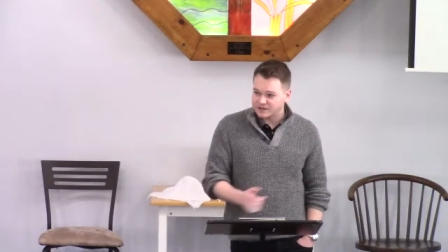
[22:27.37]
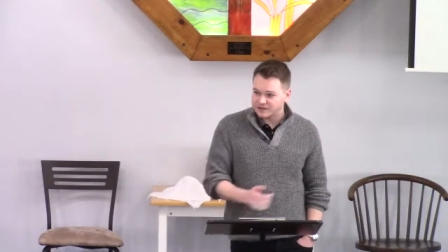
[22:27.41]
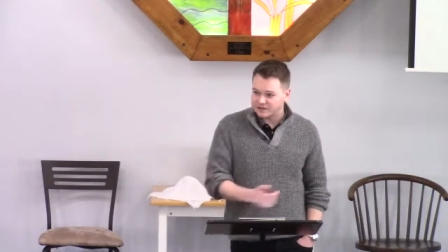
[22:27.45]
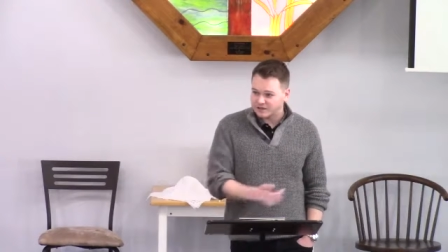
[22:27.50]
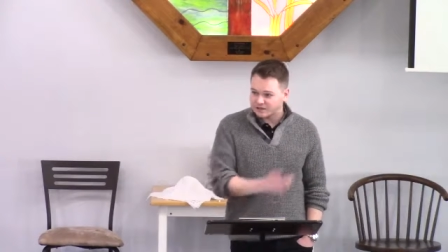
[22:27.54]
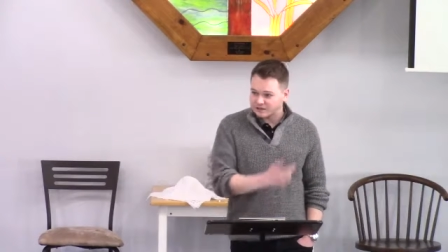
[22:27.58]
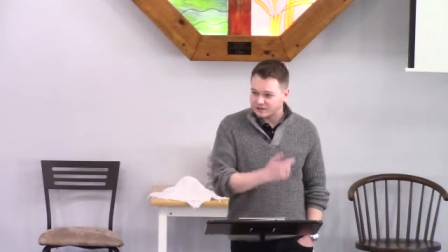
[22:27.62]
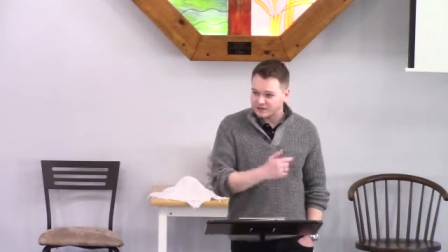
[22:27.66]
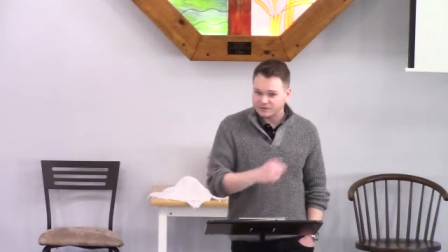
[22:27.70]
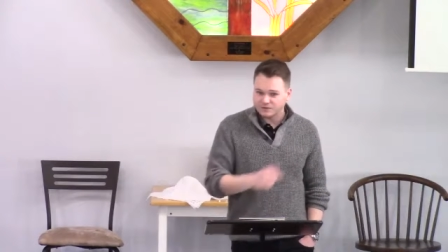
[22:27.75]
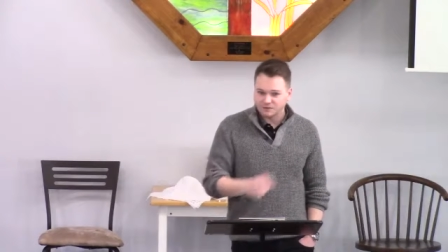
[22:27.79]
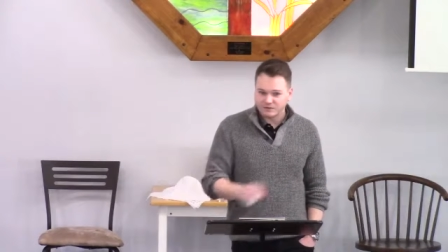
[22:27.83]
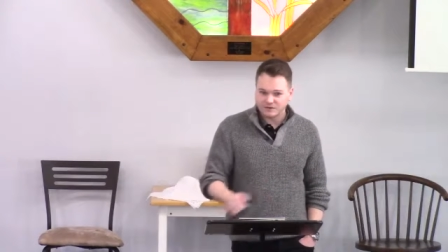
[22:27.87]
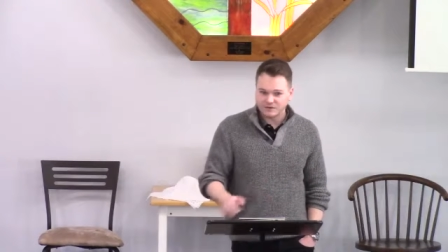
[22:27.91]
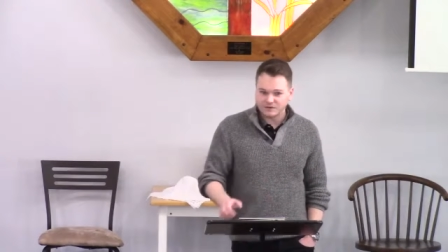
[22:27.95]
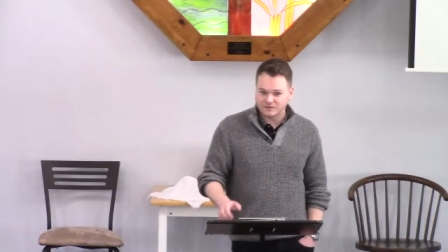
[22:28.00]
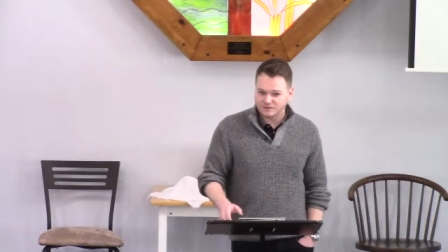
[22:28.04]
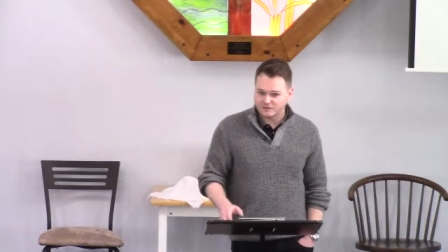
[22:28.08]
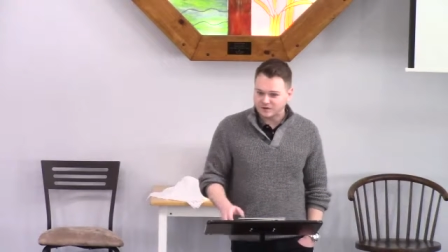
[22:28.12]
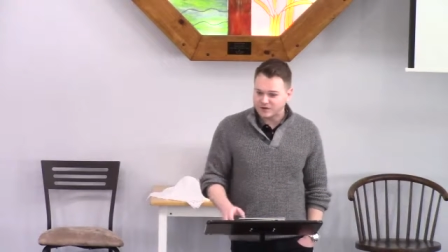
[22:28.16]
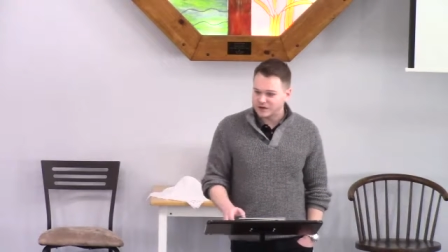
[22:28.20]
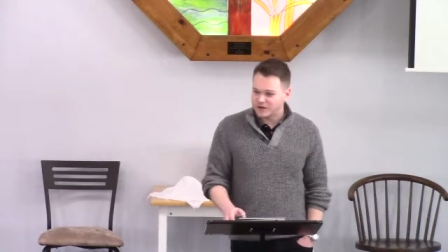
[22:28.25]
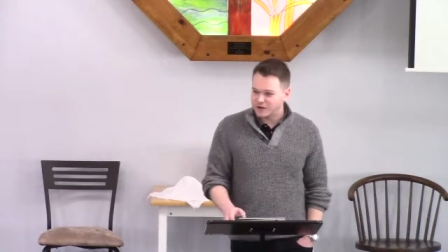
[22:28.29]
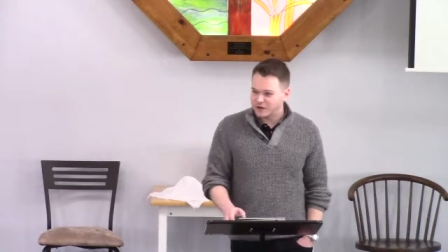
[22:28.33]
so we're,
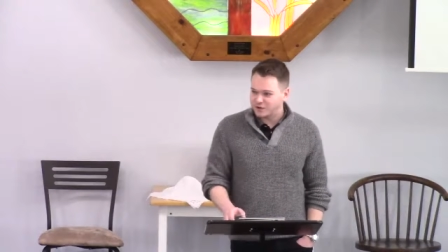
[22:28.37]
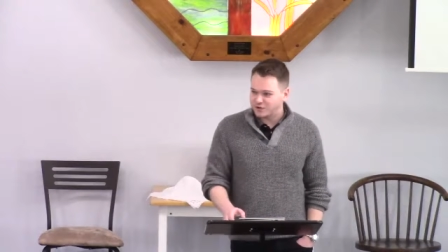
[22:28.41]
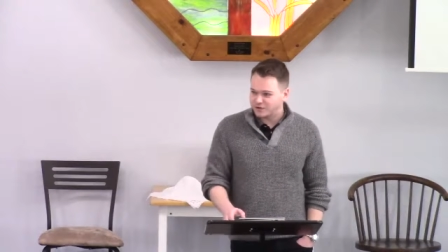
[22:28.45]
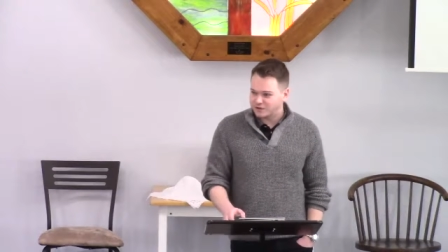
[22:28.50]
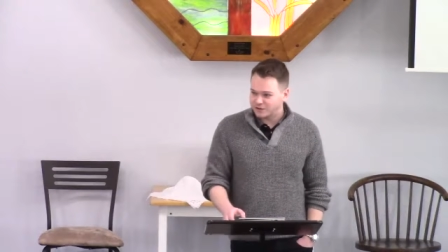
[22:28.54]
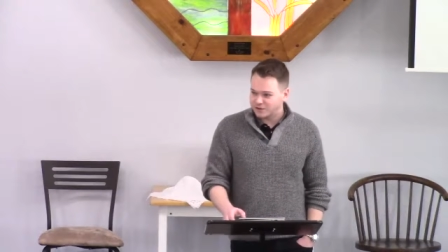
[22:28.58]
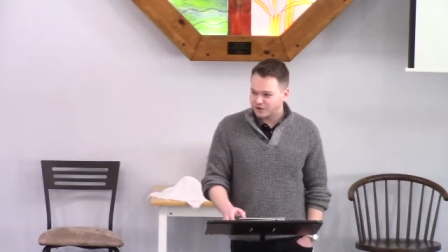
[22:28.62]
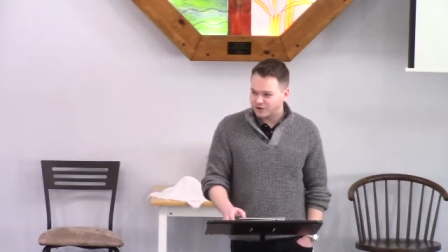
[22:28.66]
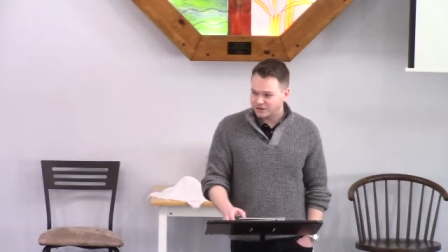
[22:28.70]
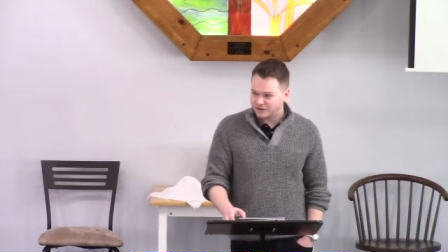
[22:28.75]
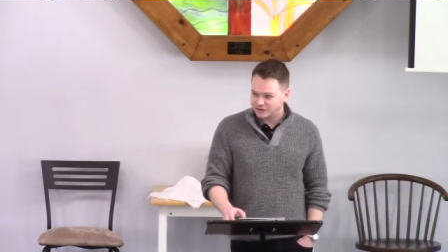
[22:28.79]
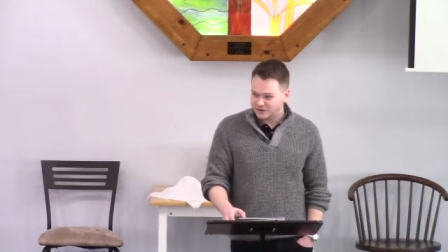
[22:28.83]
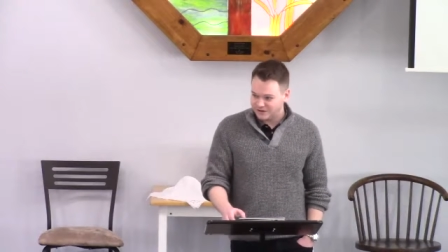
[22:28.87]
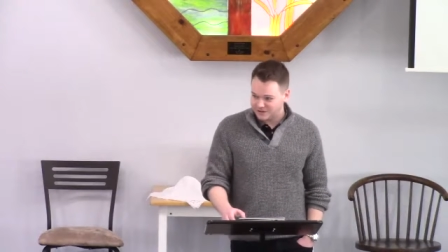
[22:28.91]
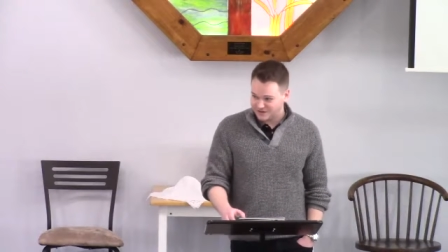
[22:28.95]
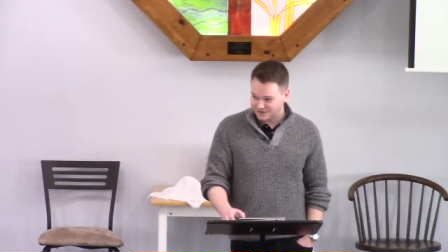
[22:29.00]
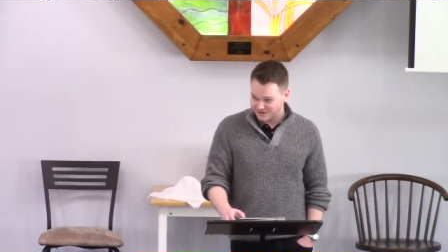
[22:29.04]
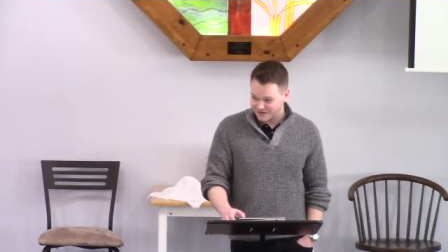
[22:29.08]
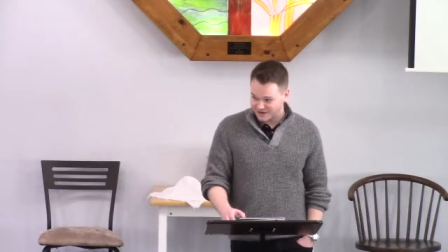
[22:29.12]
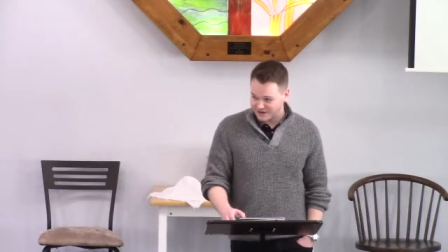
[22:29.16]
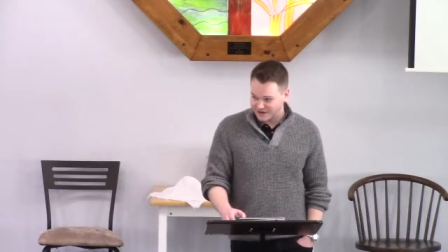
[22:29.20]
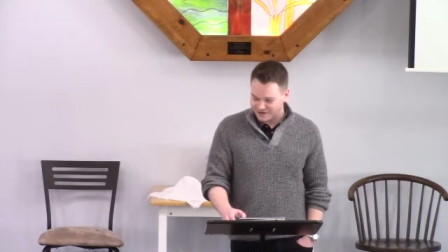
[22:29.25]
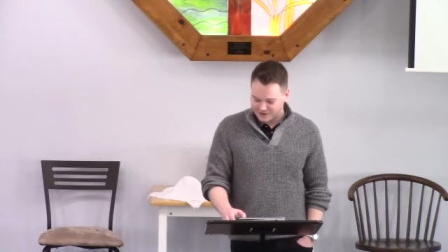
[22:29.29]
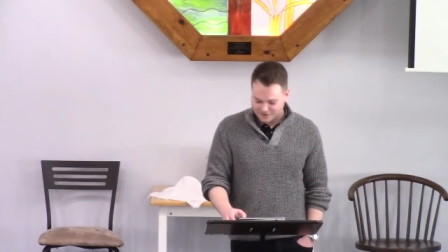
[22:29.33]
we're going to go through all 30
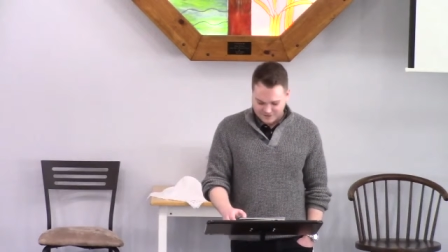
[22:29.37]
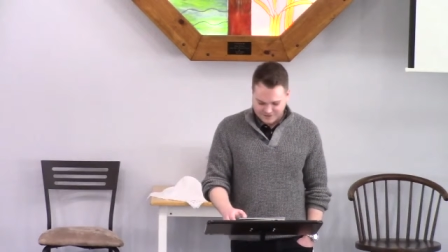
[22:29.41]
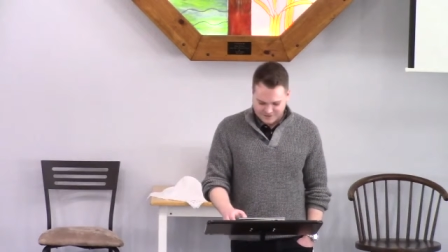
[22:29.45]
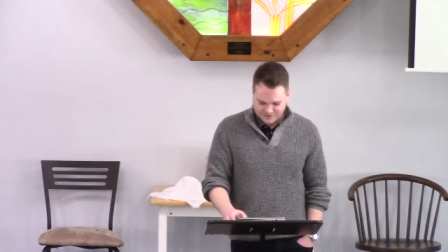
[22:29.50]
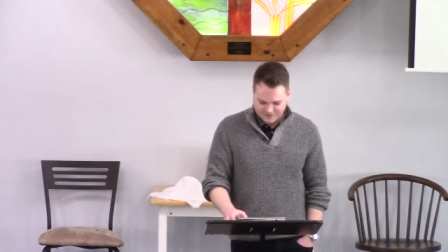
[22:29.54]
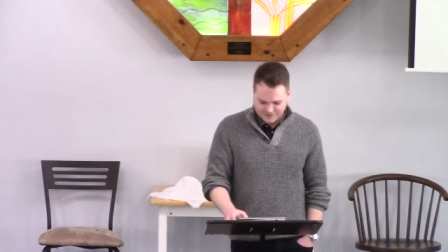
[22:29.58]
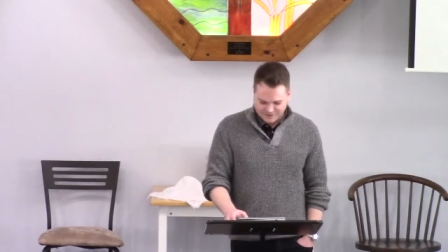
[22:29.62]
right now.